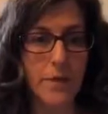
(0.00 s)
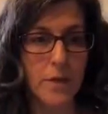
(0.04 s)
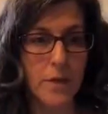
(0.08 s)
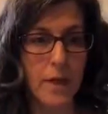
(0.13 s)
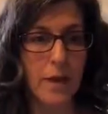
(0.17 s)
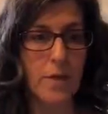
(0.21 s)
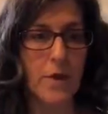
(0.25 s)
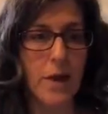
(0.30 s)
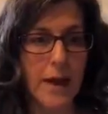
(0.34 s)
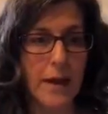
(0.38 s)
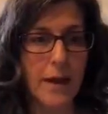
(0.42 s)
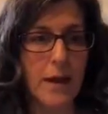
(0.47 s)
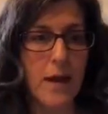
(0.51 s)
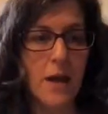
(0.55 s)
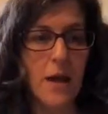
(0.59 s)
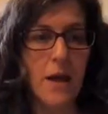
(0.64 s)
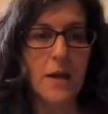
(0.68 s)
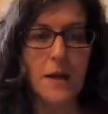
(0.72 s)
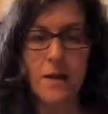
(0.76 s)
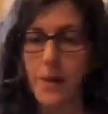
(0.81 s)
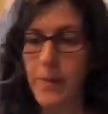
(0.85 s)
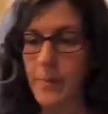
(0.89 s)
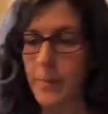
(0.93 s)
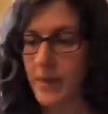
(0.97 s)
All right,
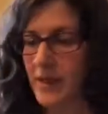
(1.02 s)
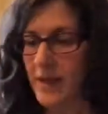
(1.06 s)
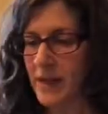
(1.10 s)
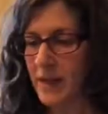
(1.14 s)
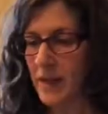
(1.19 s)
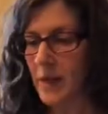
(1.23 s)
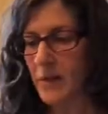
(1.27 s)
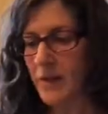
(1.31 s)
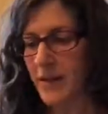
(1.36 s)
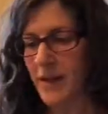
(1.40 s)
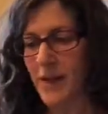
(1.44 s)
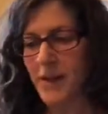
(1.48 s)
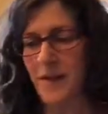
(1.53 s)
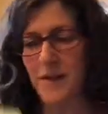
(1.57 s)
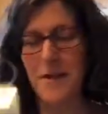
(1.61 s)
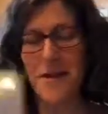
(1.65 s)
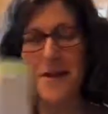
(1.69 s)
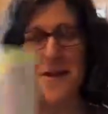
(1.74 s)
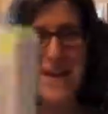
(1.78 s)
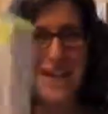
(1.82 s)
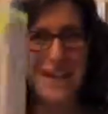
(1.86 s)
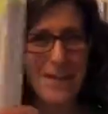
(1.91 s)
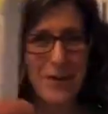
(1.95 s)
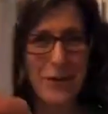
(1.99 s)
the other
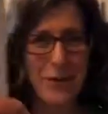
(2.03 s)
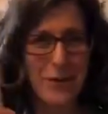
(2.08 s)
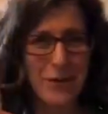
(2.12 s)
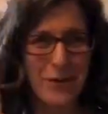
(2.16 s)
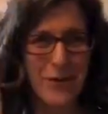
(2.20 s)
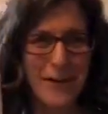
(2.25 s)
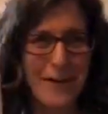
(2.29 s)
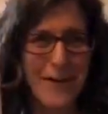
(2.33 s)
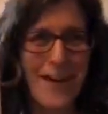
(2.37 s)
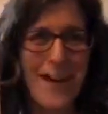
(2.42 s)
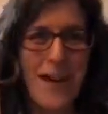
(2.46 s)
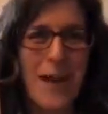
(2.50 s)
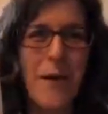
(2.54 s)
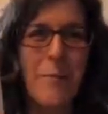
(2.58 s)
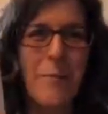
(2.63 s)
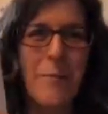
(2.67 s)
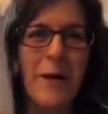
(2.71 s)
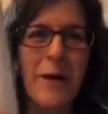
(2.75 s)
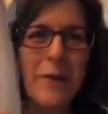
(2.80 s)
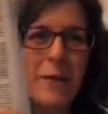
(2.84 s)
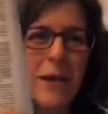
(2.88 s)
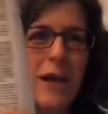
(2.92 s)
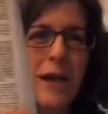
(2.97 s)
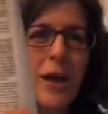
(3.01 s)
thing too, by
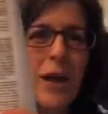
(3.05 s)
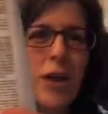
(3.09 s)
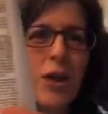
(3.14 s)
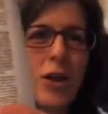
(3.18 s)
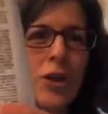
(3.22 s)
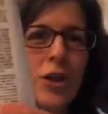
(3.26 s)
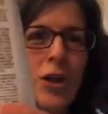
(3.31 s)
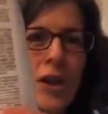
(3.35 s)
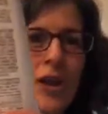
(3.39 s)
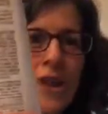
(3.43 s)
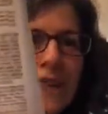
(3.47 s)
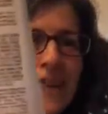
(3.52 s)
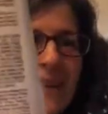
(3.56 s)
the way, look at